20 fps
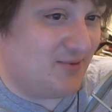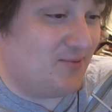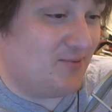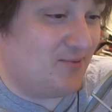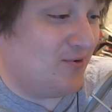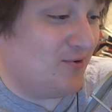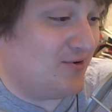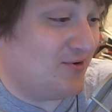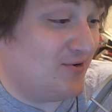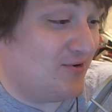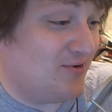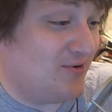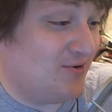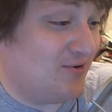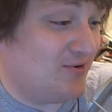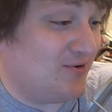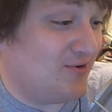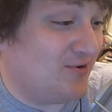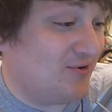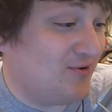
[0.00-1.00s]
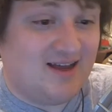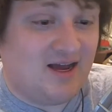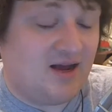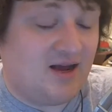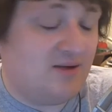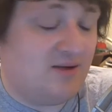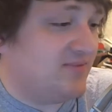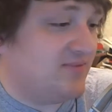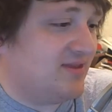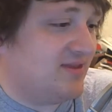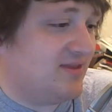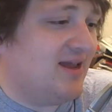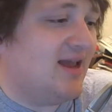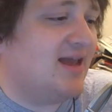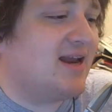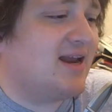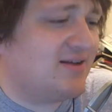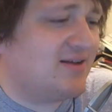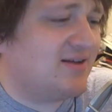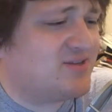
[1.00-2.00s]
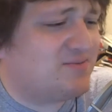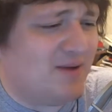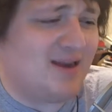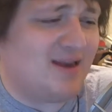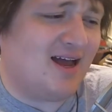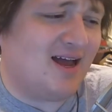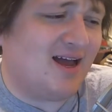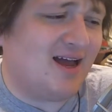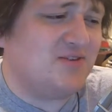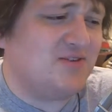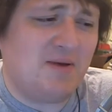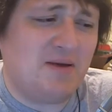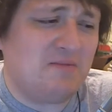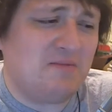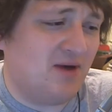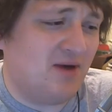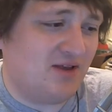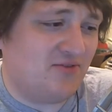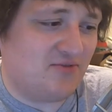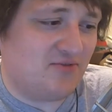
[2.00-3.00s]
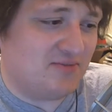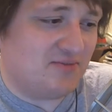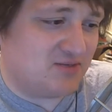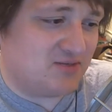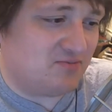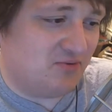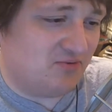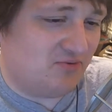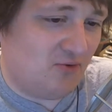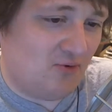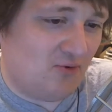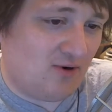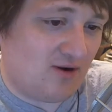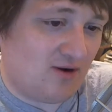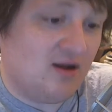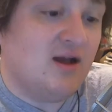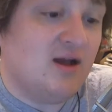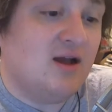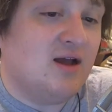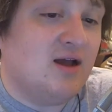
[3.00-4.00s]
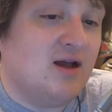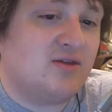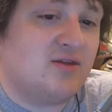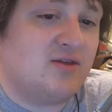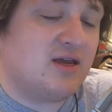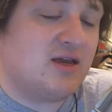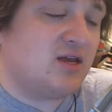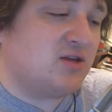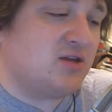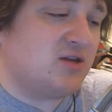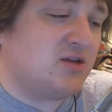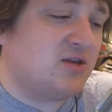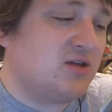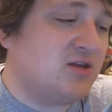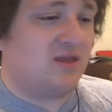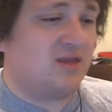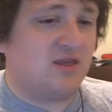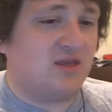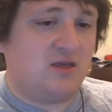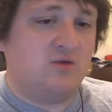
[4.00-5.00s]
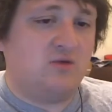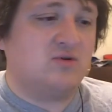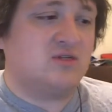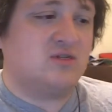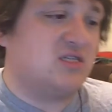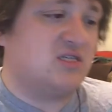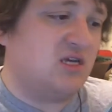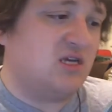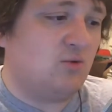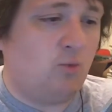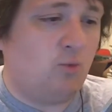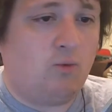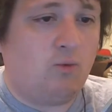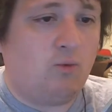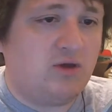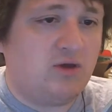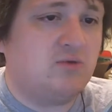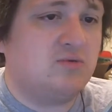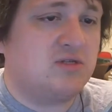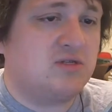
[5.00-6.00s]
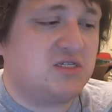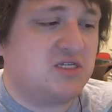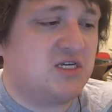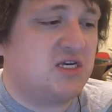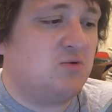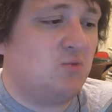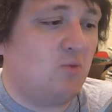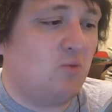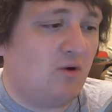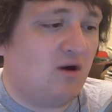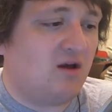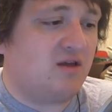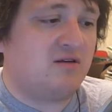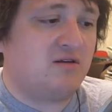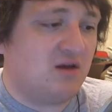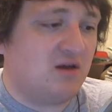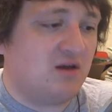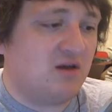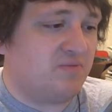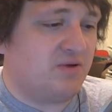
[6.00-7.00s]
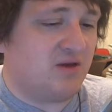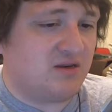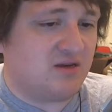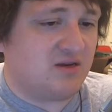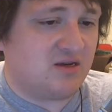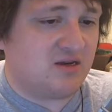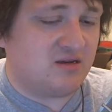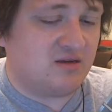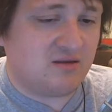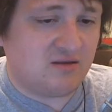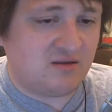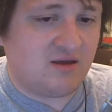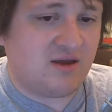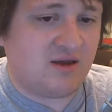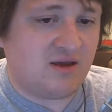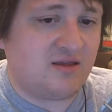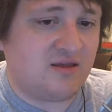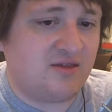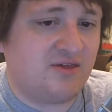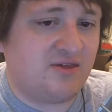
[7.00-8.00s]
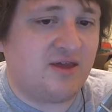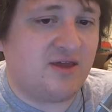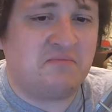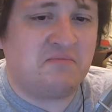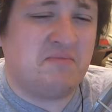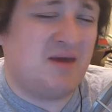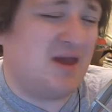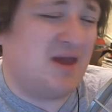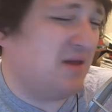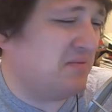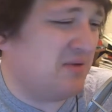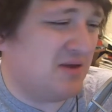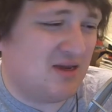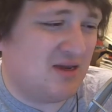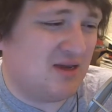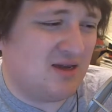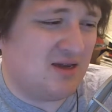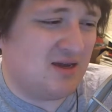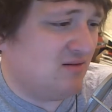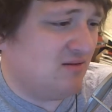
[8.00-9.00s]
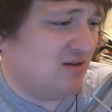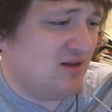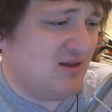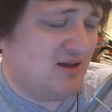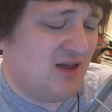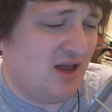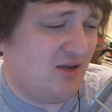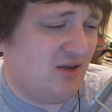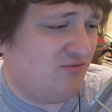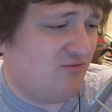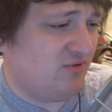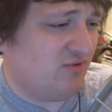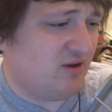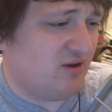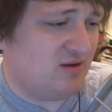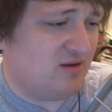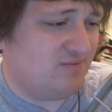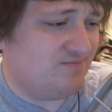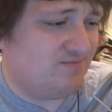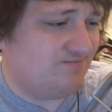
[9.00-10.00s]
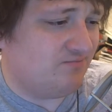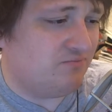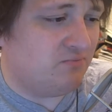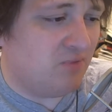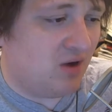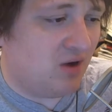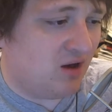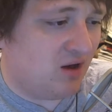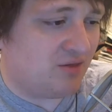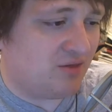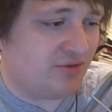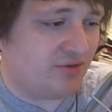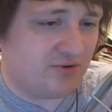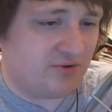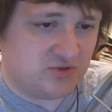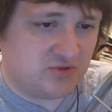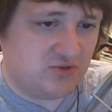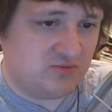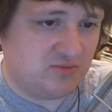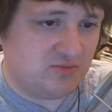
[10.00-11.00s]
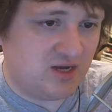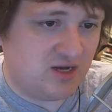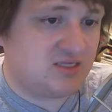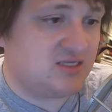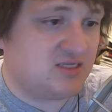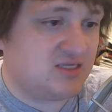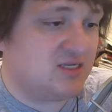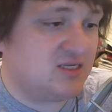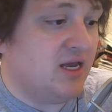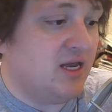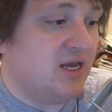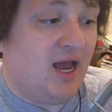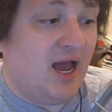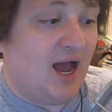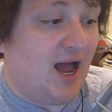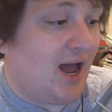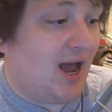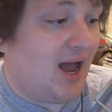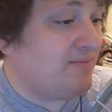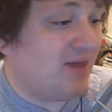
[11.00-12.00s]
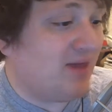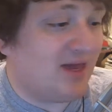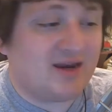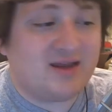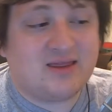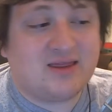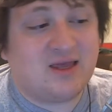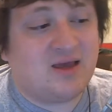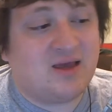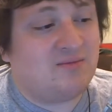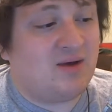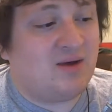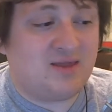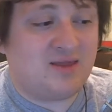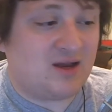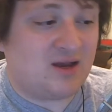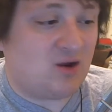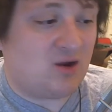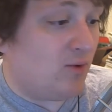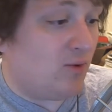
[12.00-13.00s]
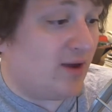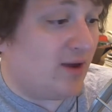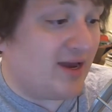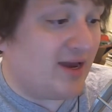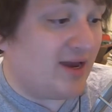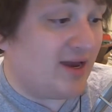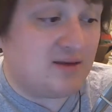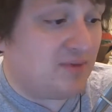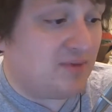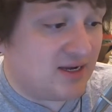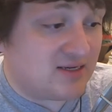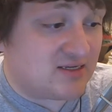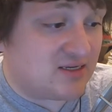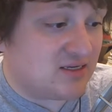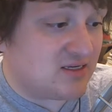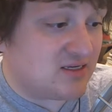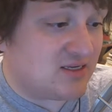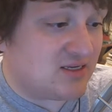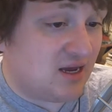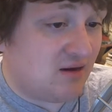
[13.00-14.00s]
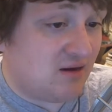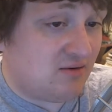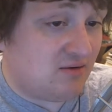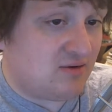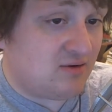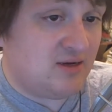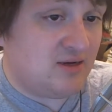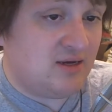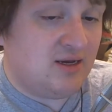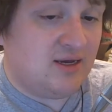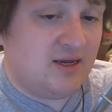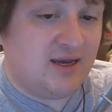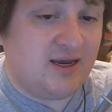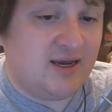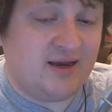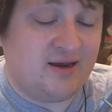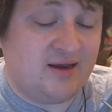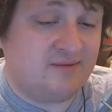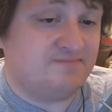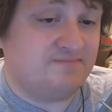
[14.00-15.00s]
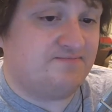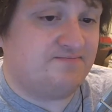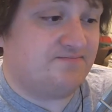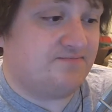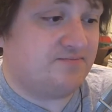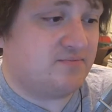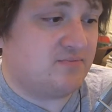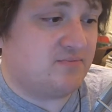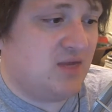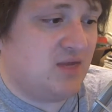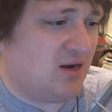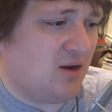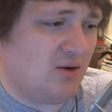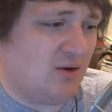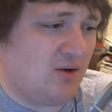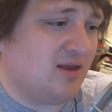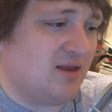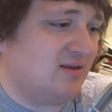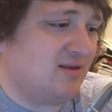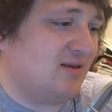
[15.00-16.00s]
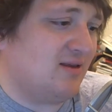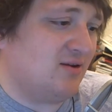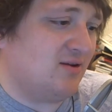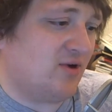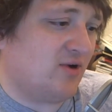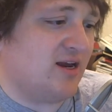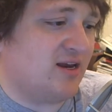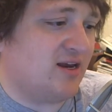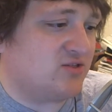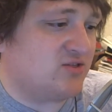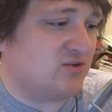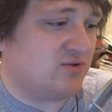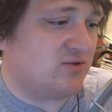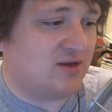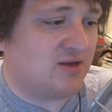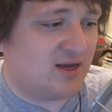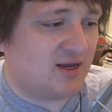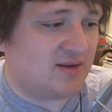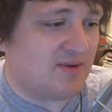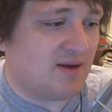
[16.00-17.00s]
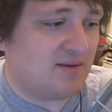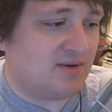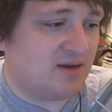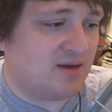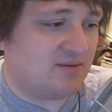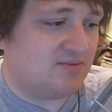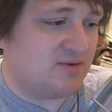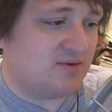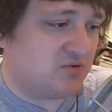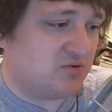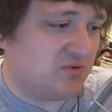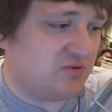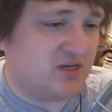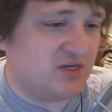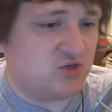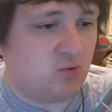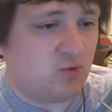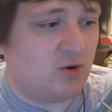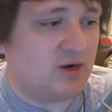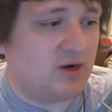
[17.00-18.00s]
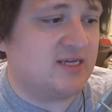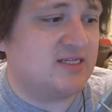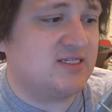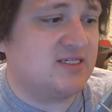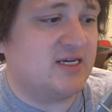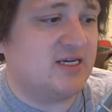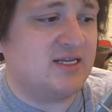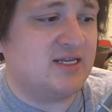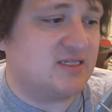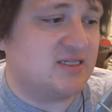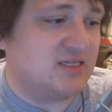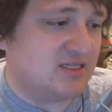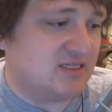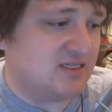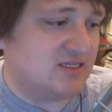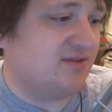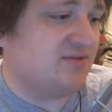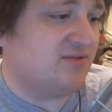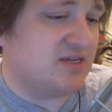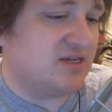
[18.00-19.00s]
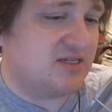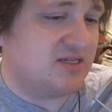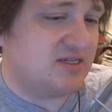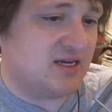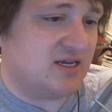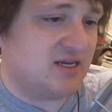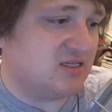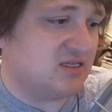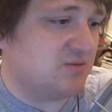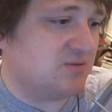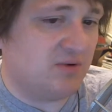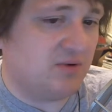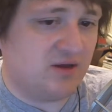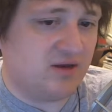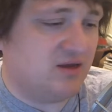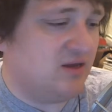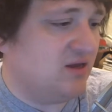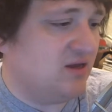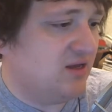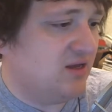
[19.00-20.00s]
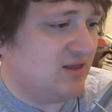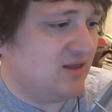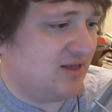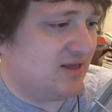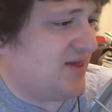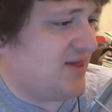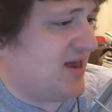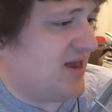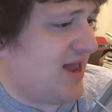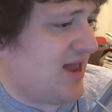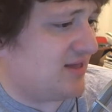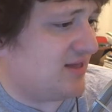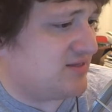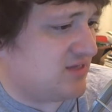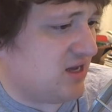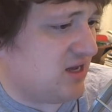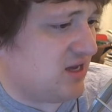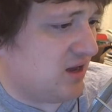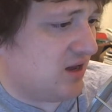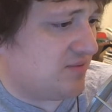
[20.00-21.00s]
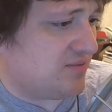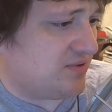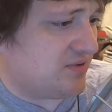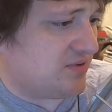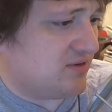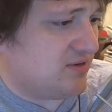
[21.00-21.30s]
Awards, and I've spent money from this before. It used to be that you would see one opinion like thing maybe every month or 2 months. I'm getting them on like a weekly basis now, and granted it's only like maybe between 20 cents and 70 cents, but like that adds up.